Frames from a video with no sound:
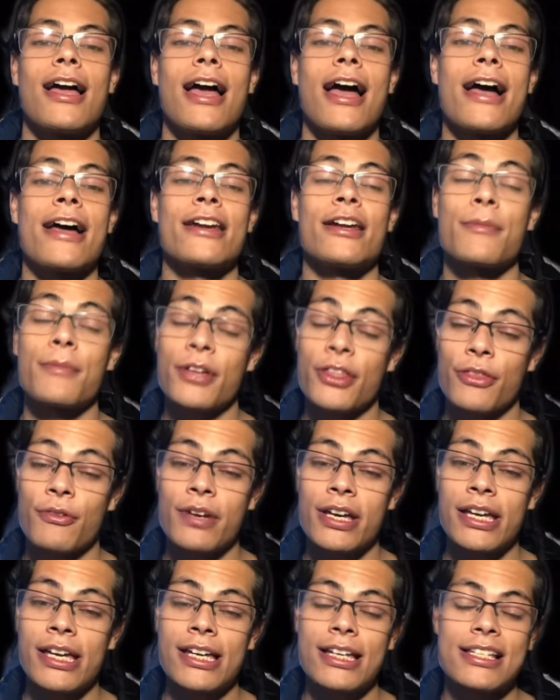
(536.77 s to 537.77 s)
At number
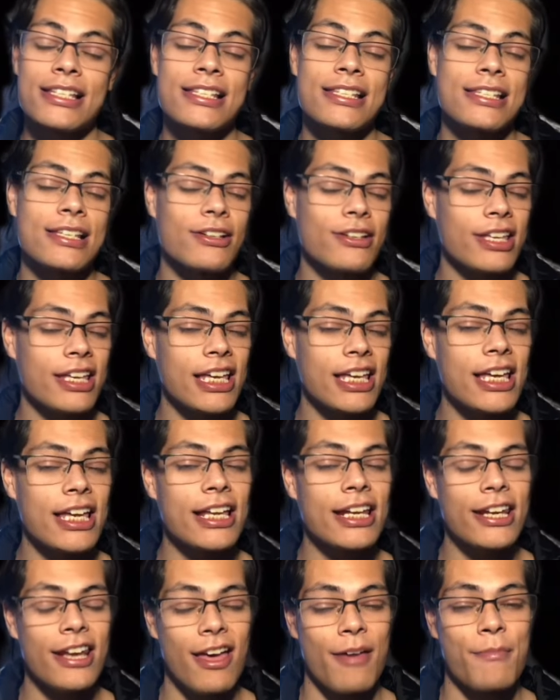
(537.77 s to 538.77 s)
3, Silky
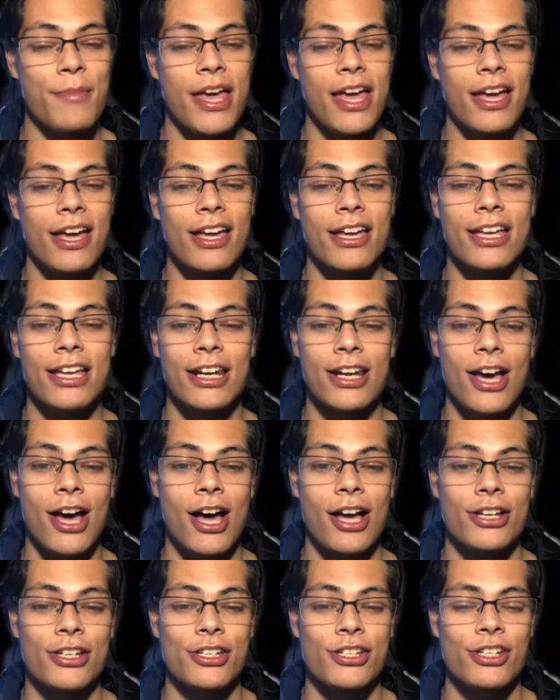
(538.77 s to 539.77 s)
Nutmeg
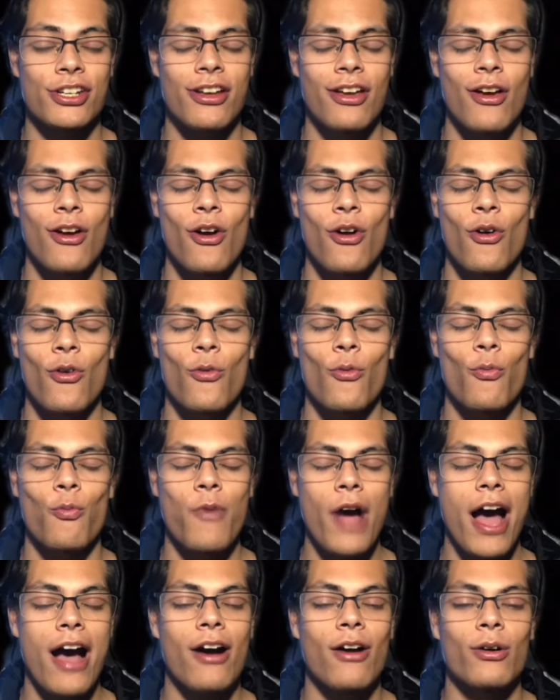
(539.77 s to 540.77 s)
Ganache.
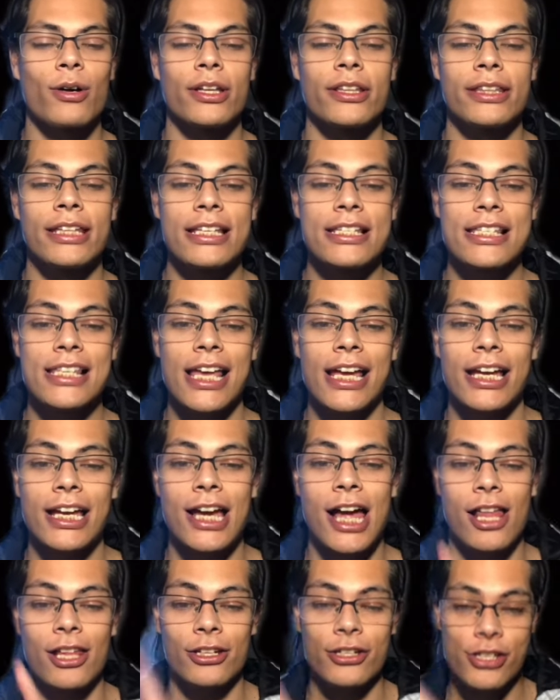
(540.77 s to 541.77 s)
Wow, this like
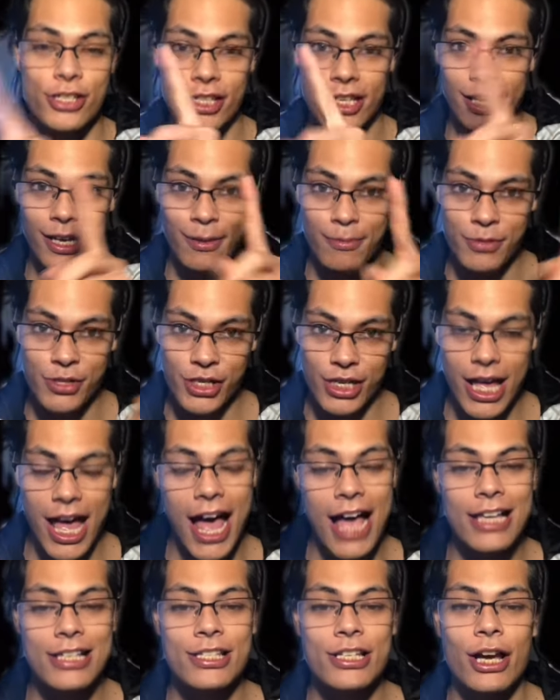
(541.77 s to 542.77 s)
color scheme she
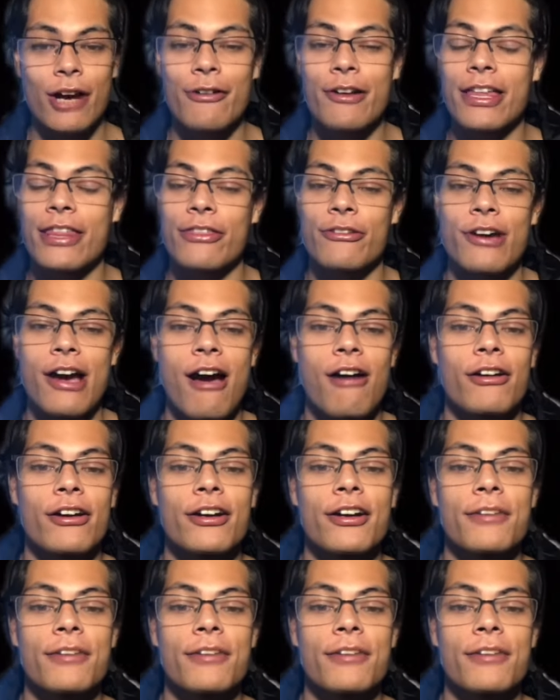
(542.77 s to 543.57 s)
has going throughout her